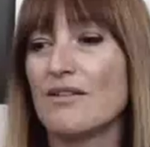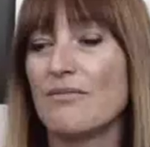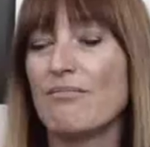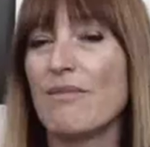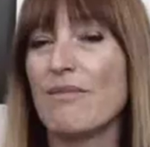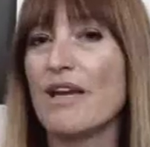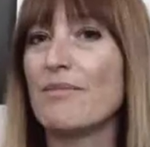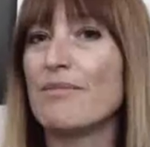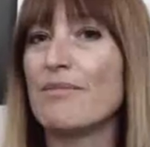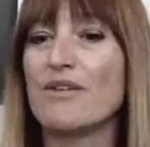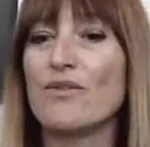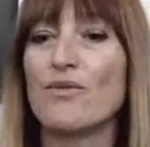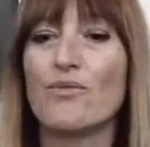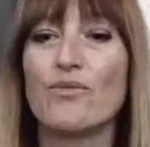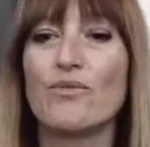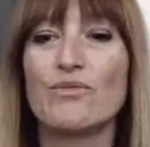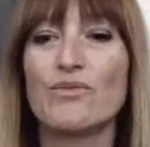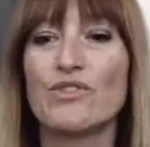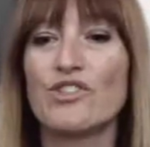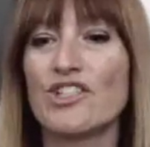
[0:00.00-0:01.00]

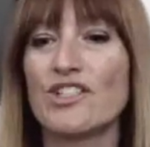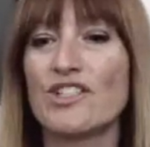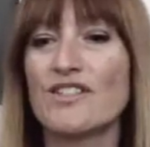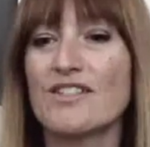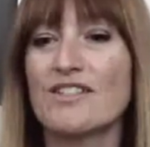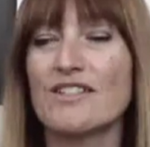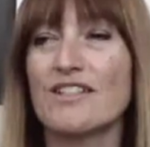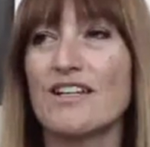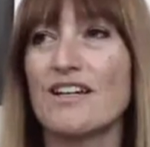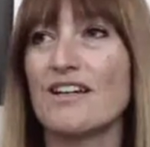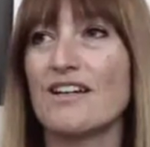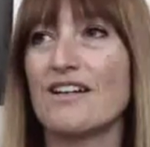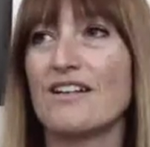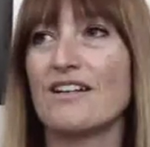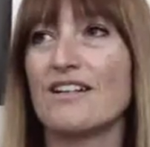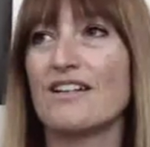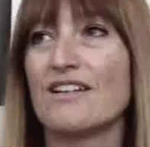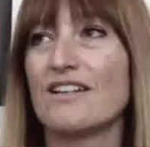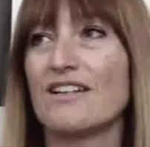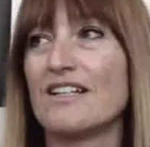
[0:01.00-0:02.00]
maybe just...
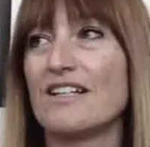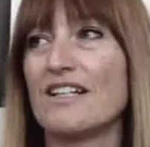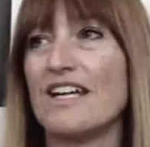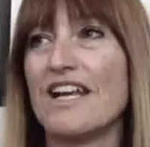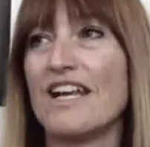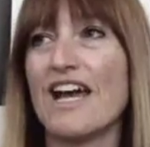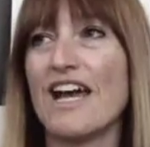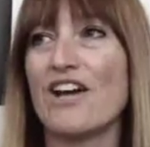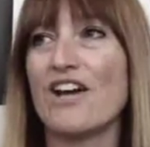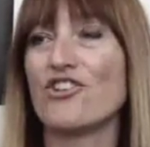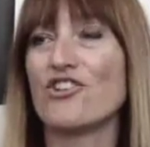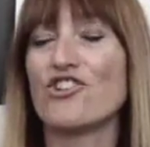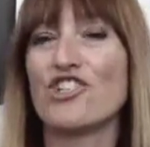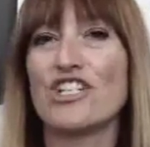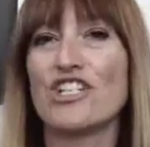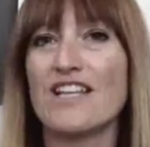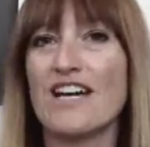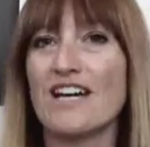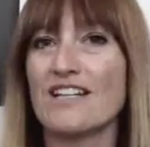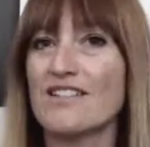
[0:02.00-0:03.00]
an
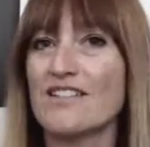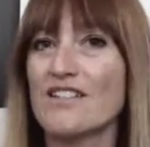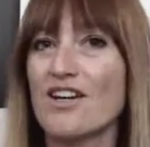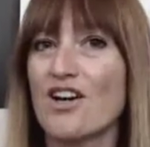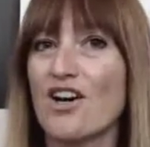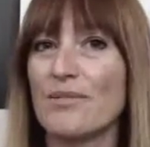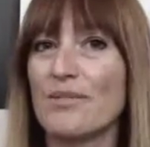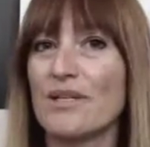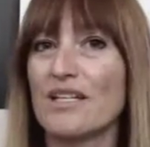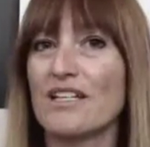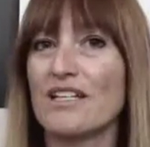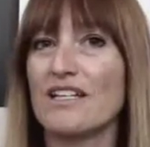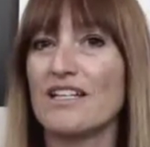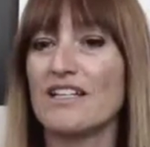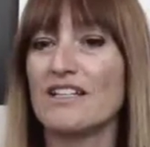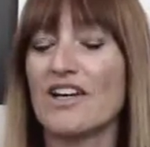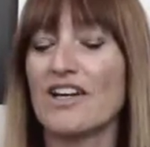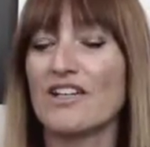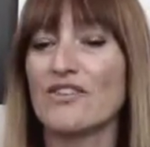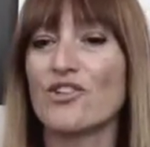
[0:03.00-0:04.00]
energy that's coming
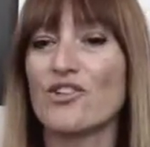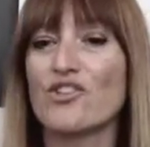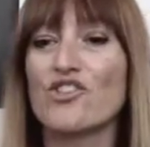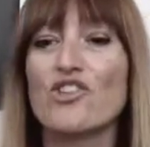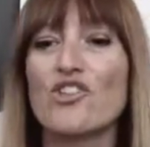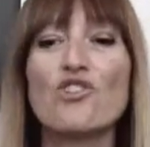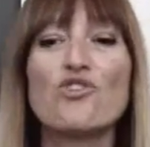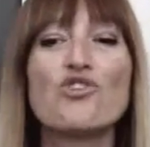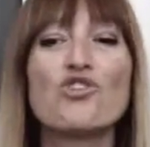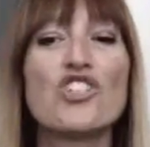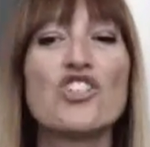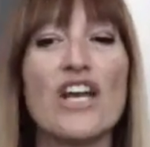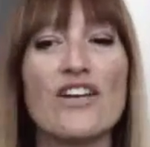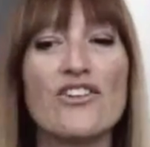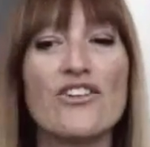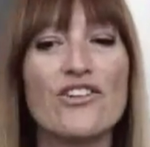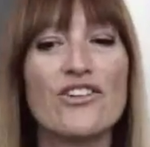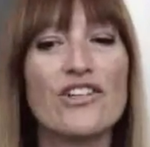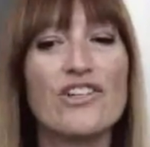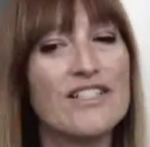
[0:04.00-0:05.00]
in. Like, there's no
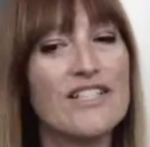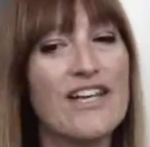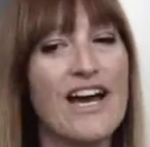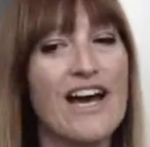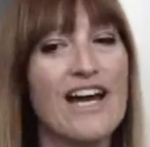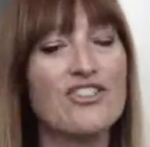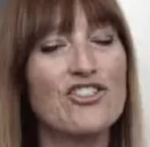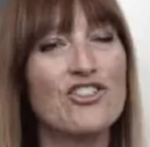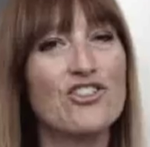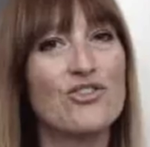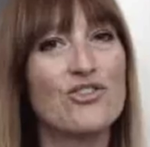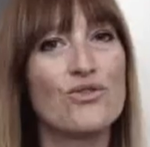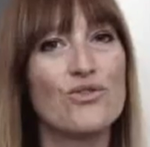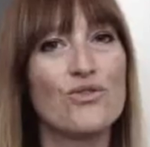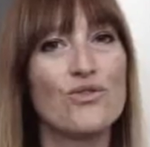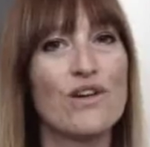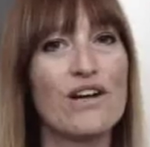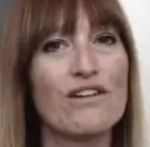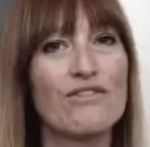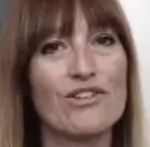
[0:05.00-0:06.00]
gender attached to
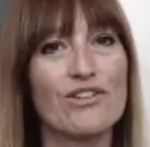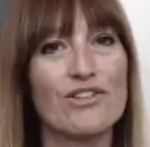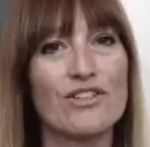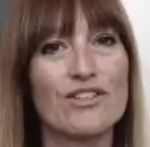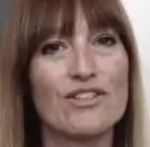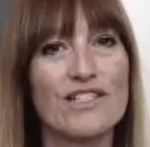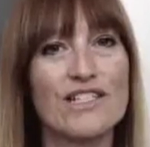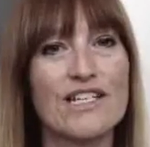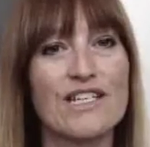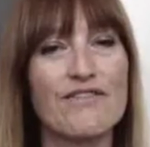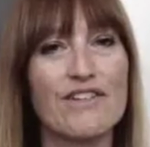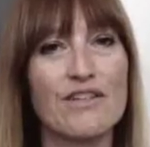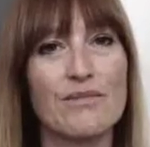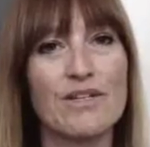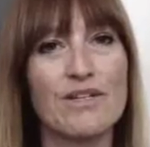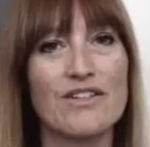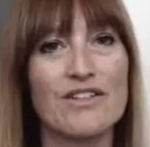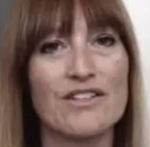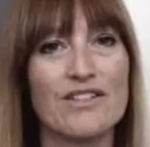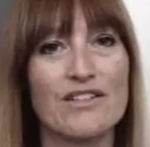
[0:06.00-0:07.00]
whoever is
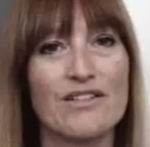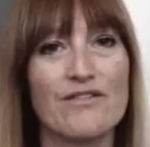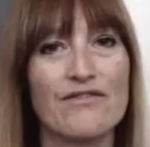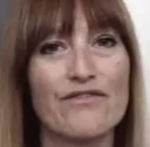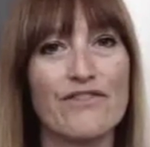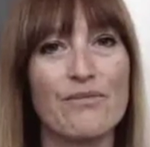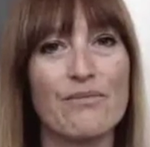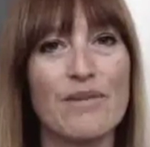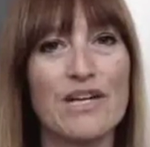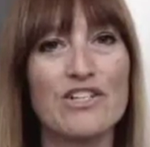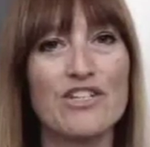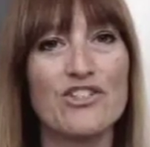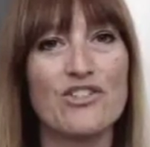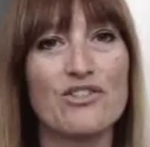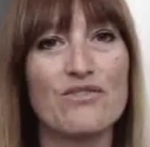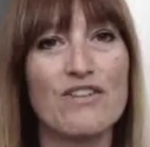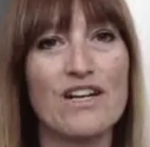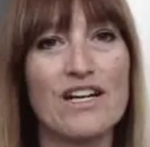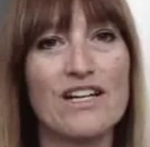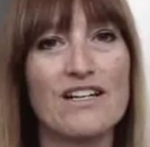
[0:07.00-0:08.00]
giving me this
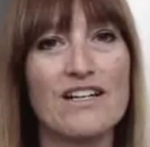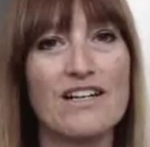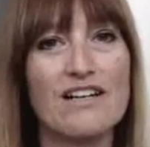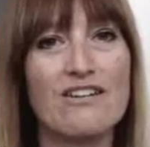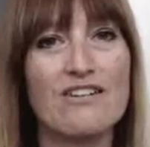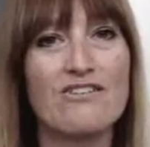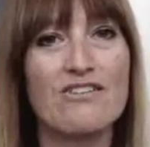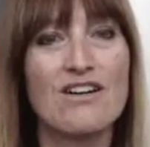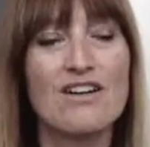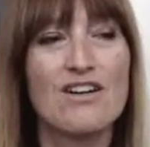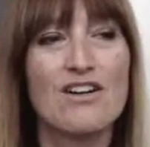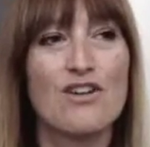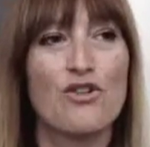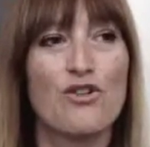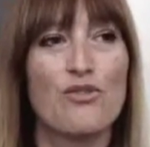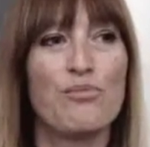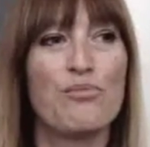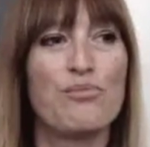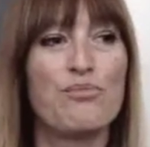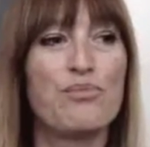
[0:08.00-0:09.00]
information right now,
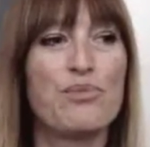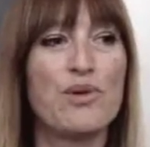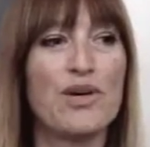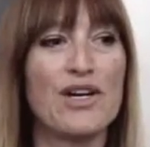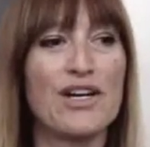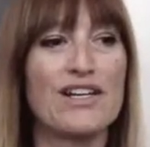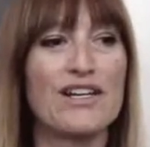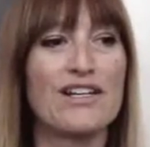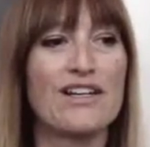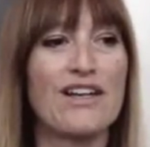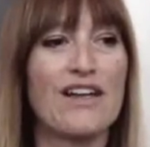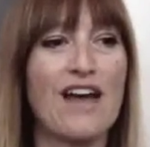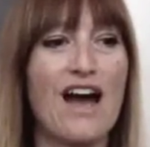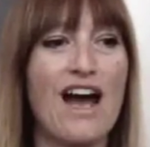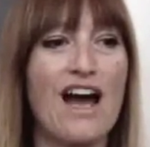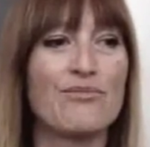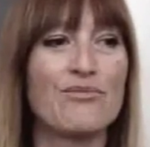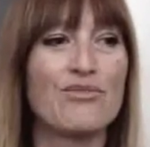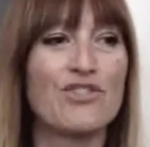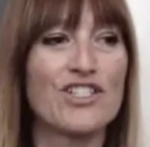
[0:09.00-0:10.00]
but
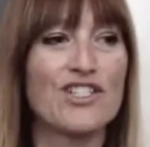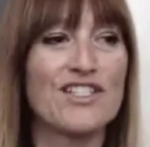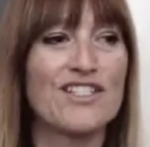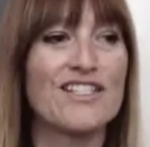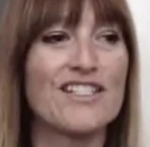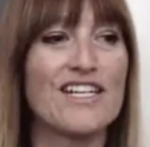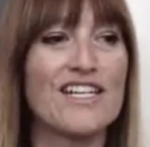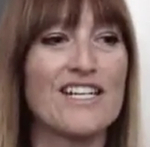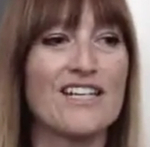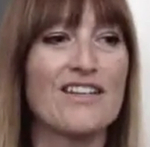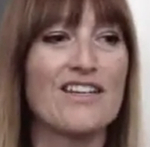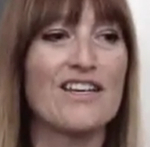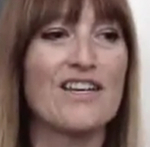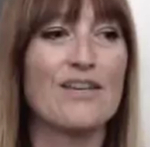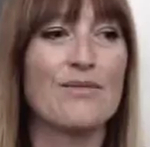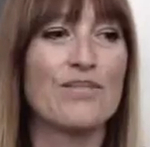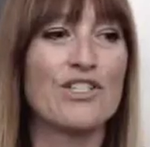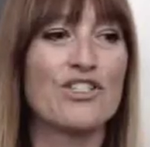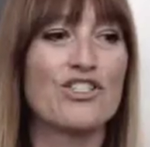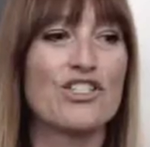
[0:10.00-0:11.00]
I'm just seeing
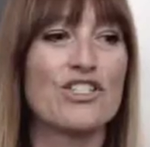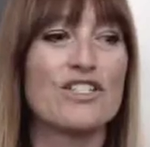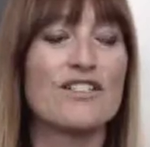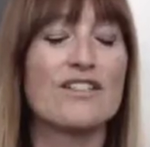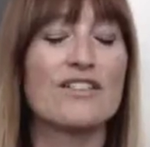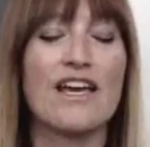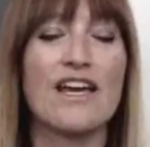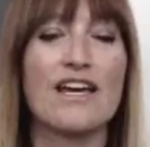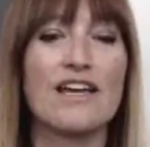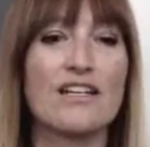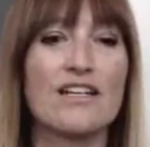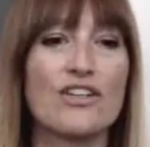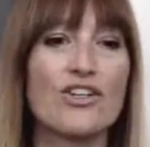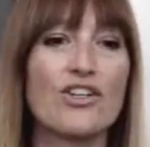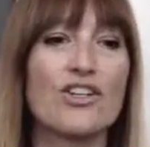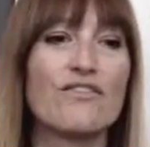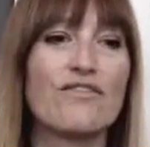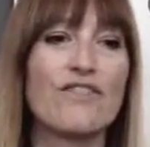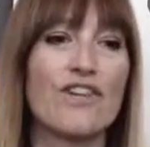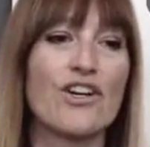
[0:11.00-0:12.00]
the images, and it
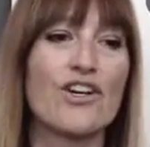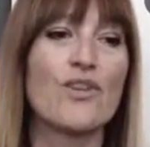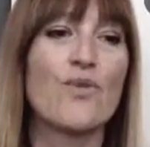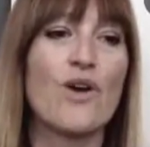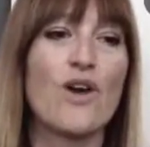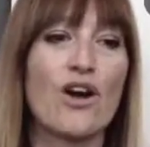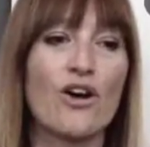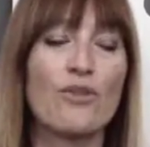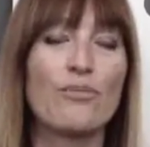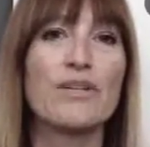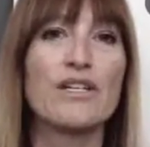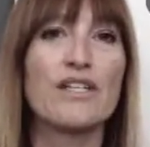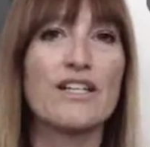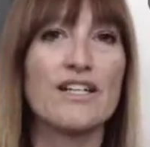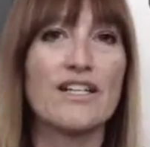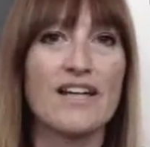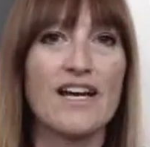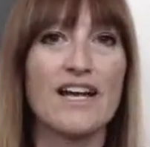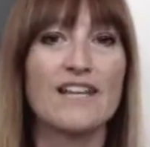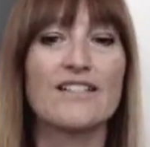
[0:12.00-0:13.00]
could very well be
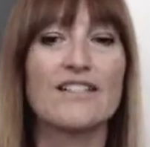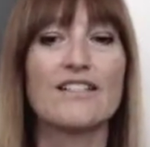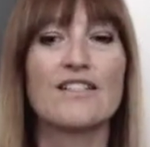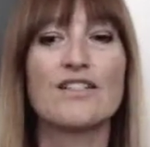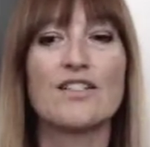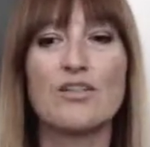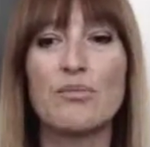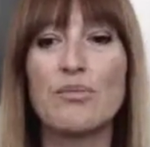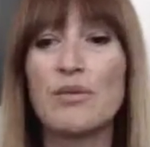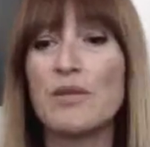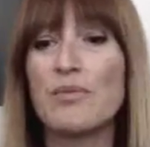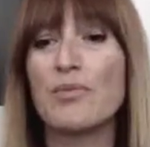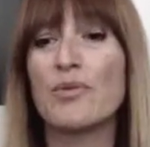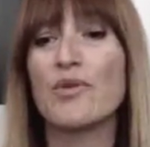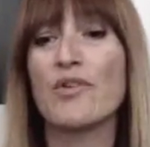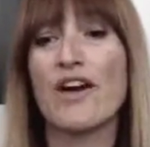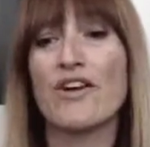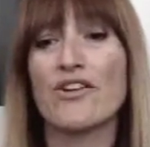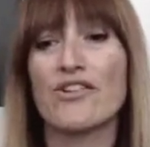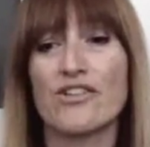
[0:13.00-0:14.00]
connected to
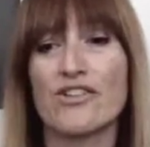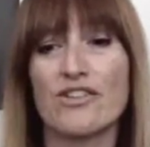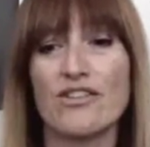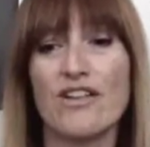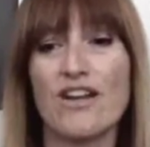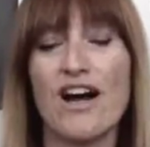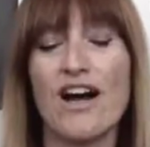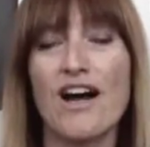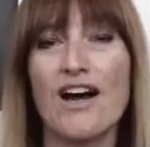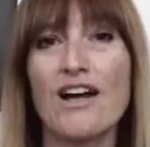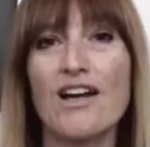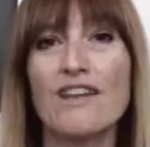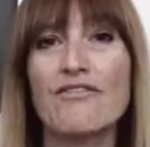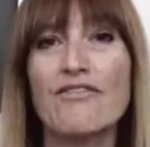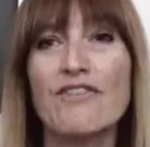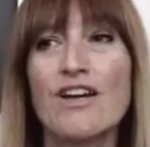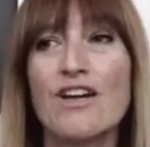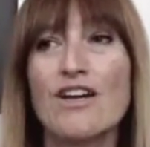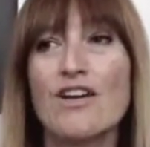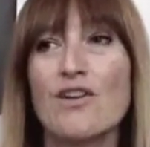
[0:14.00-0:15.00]
people that are
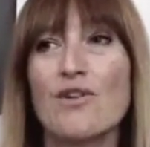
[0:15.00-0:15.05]
alive,